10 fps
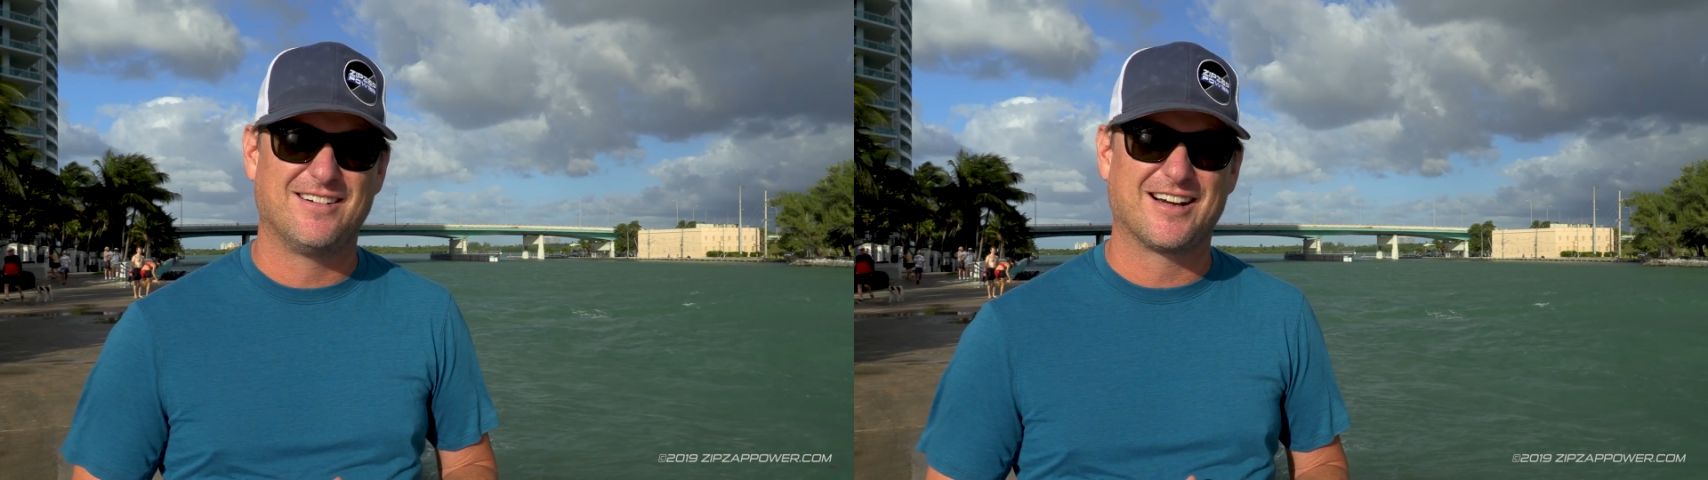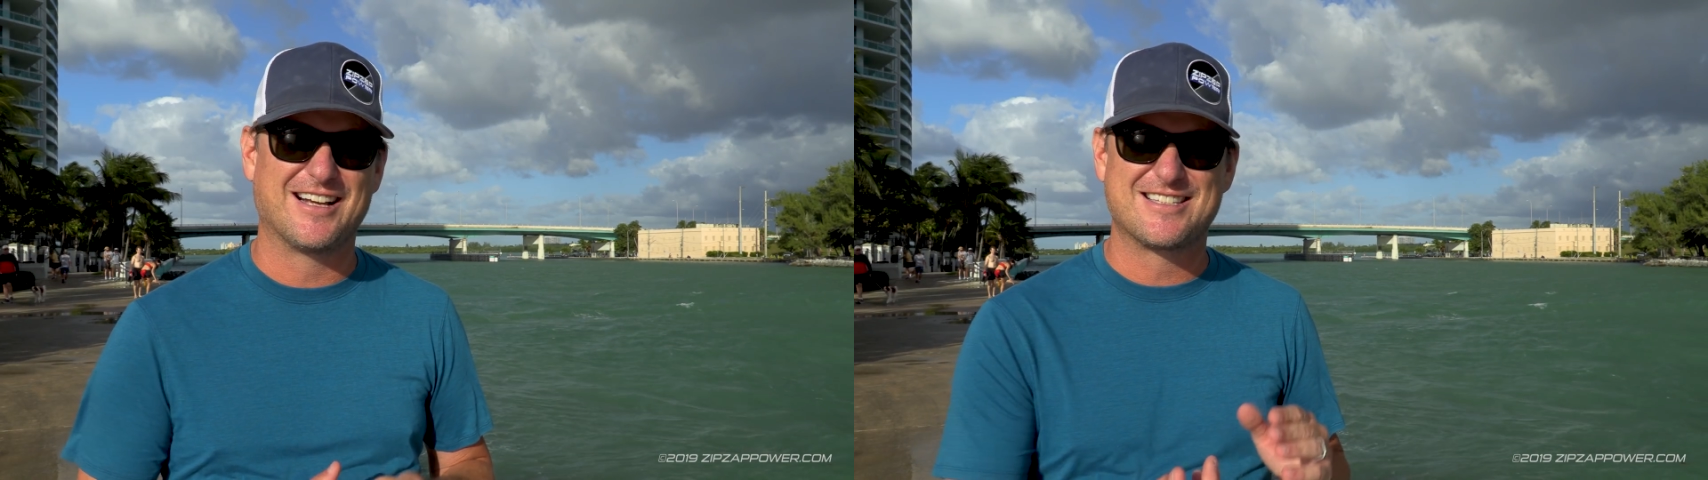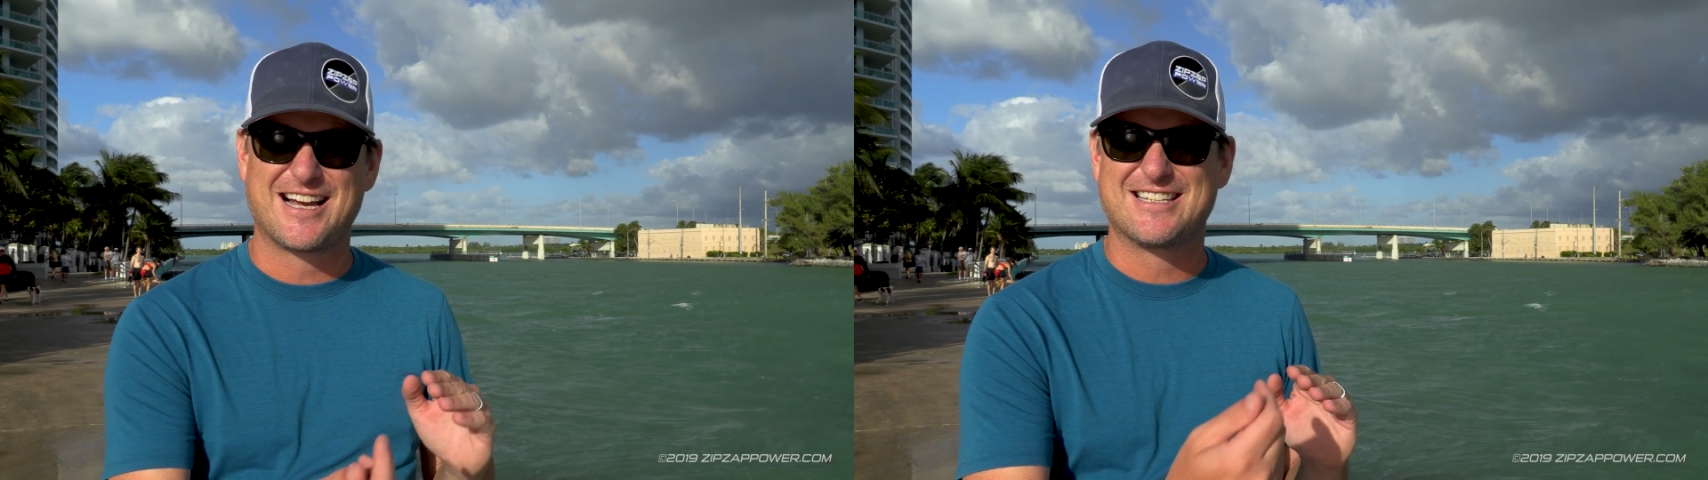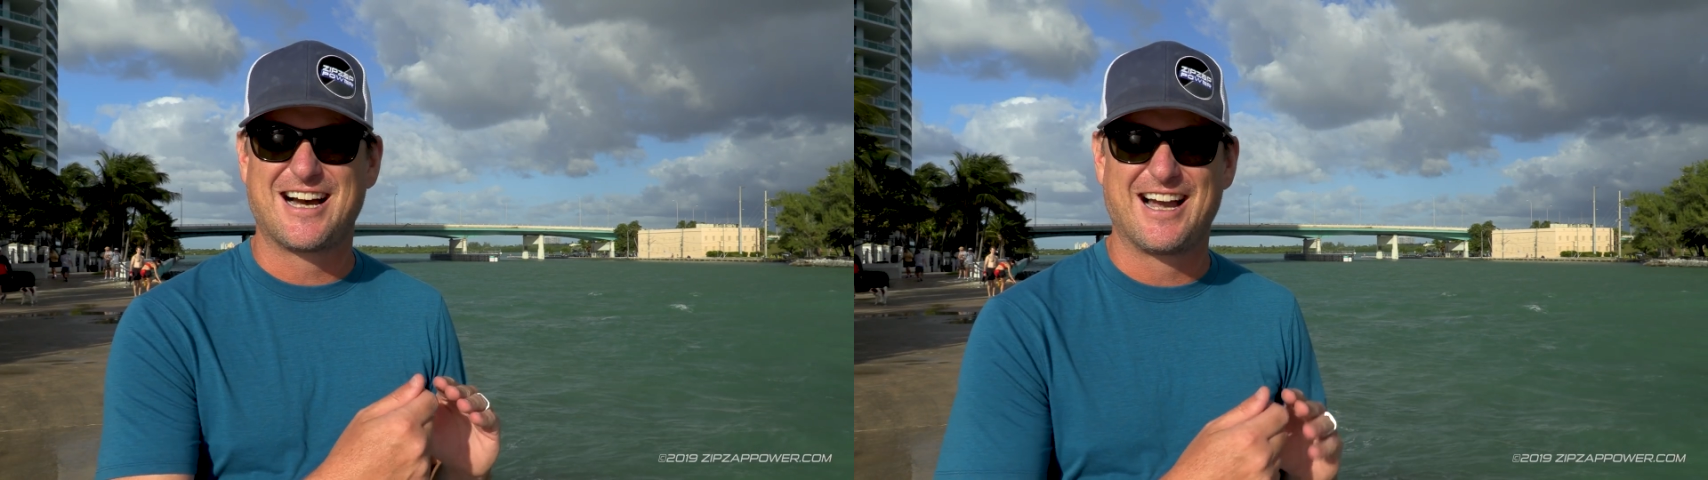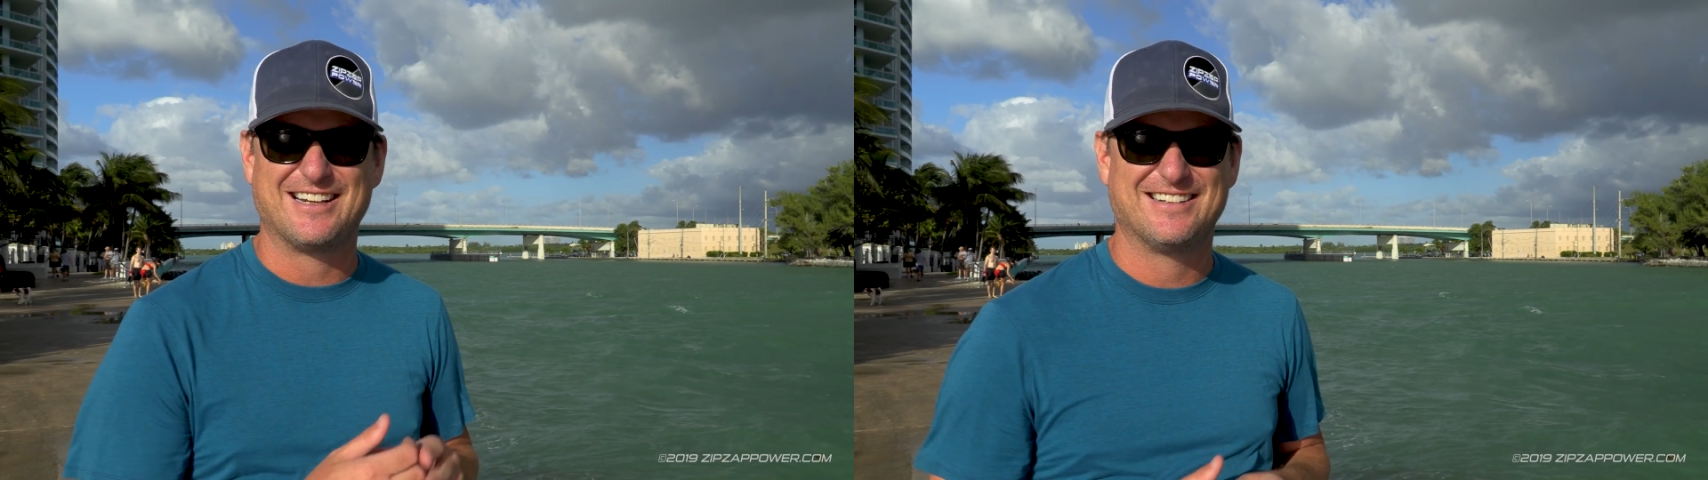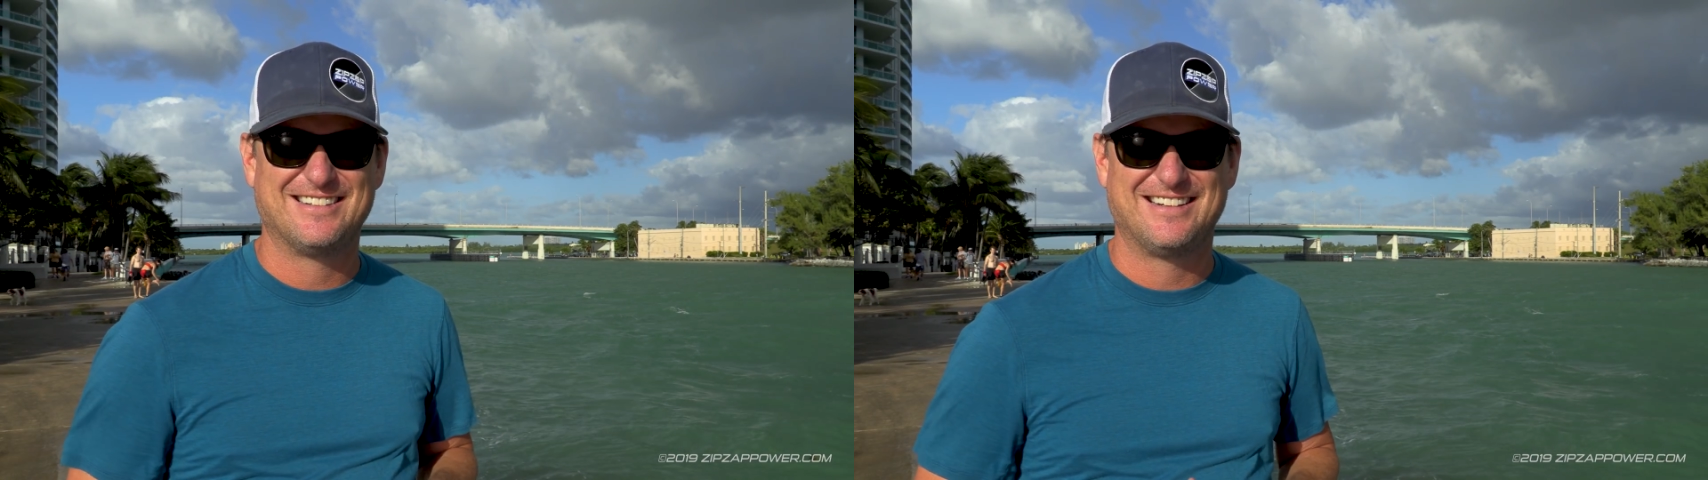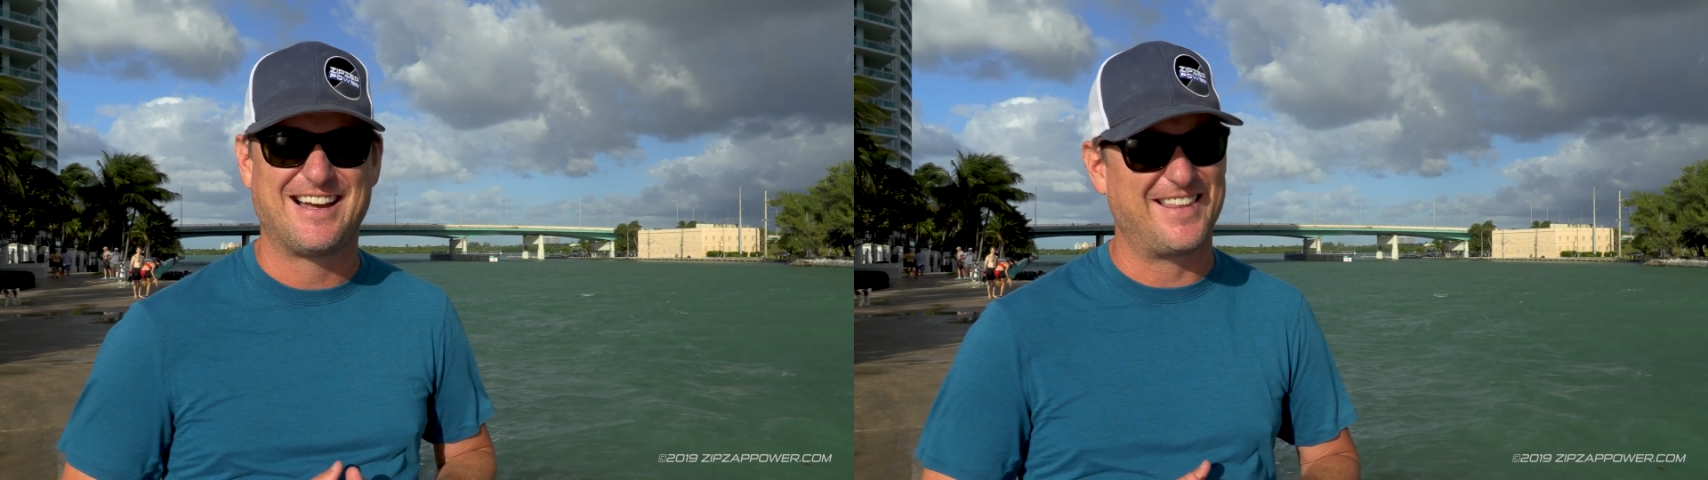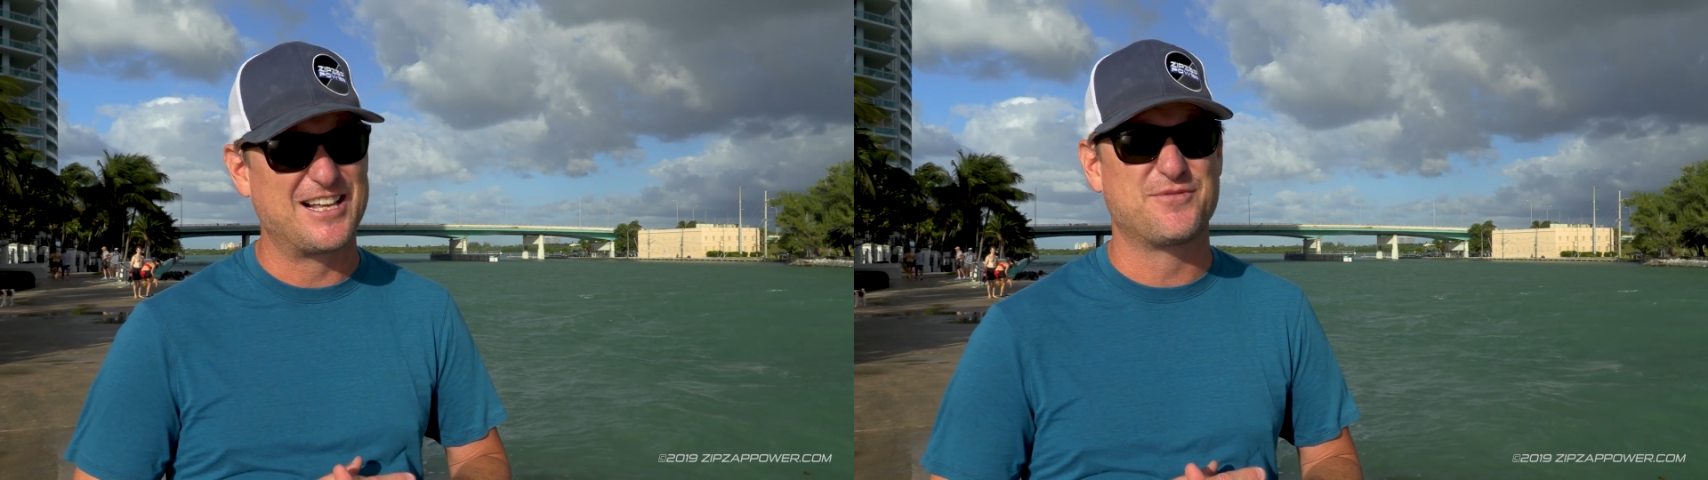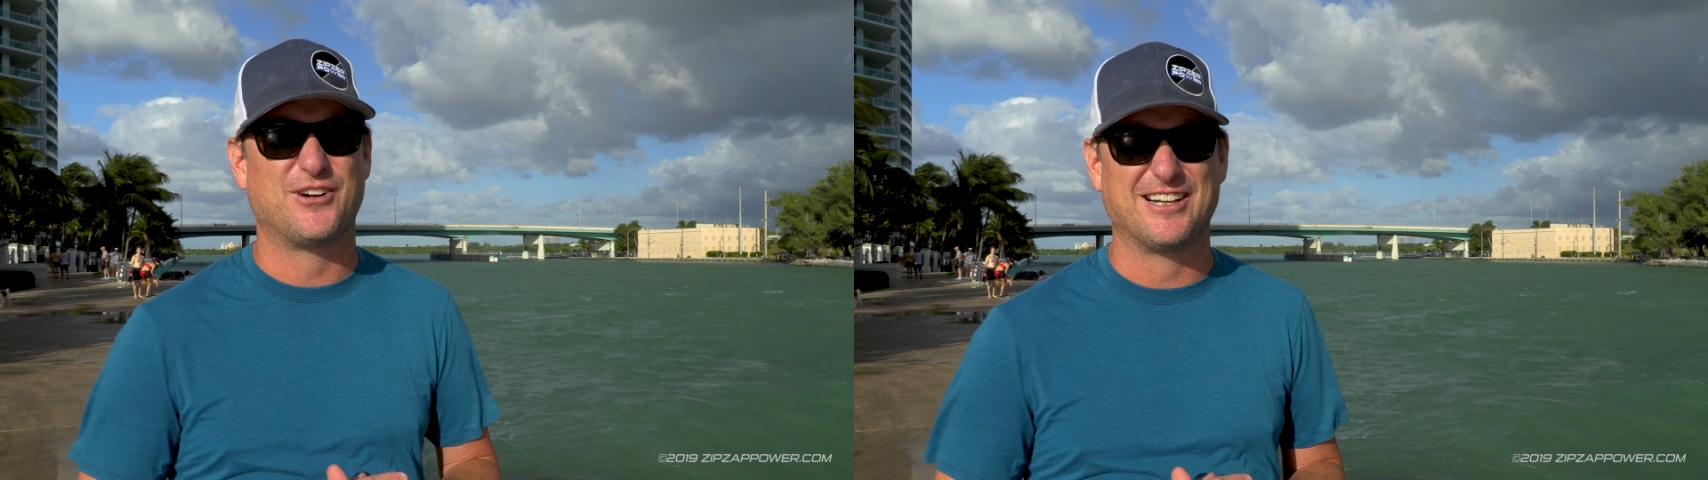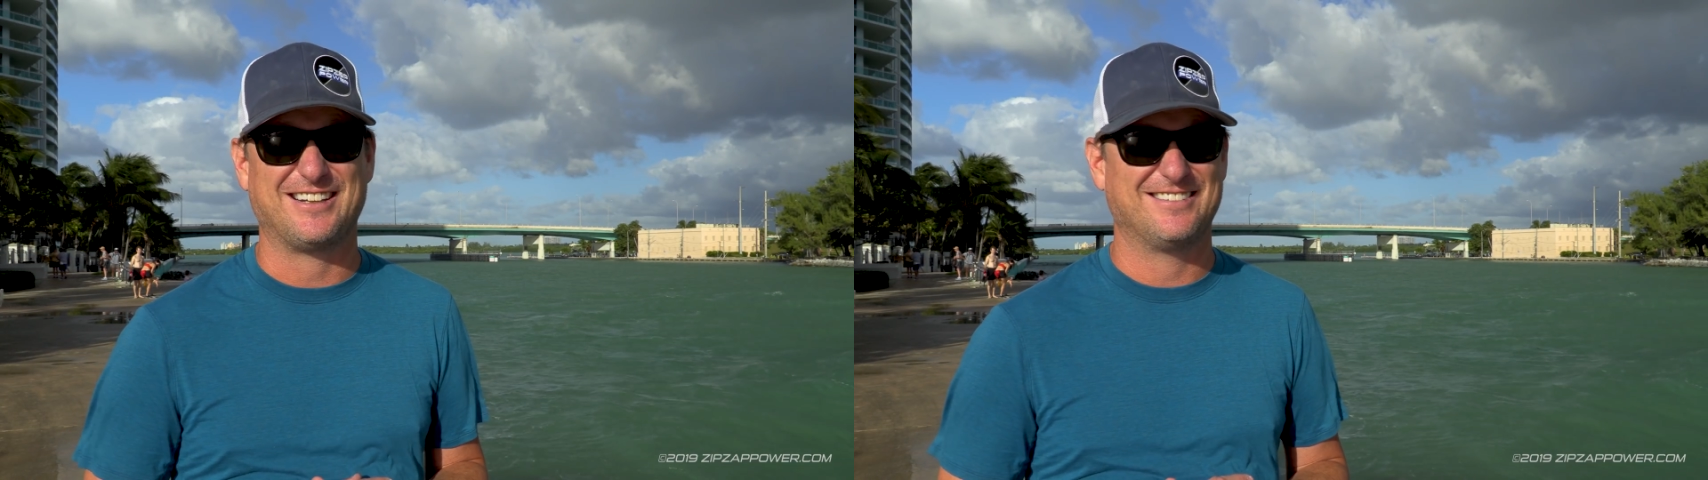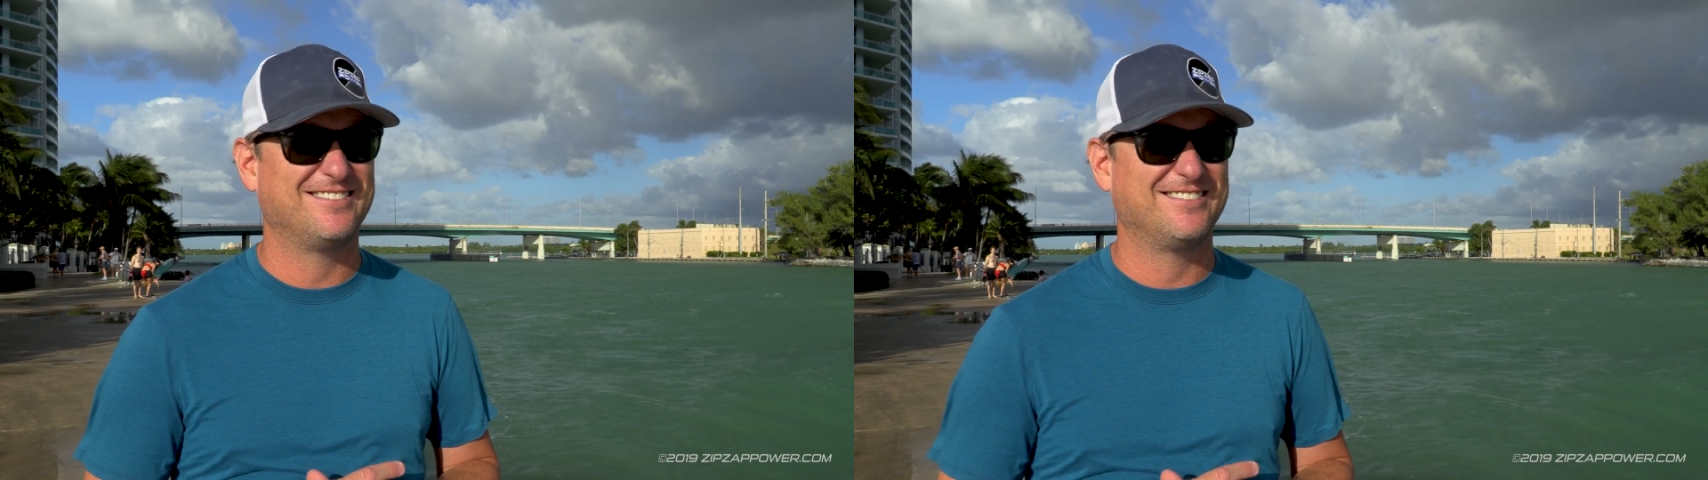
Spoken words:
against that tide, and that's funny.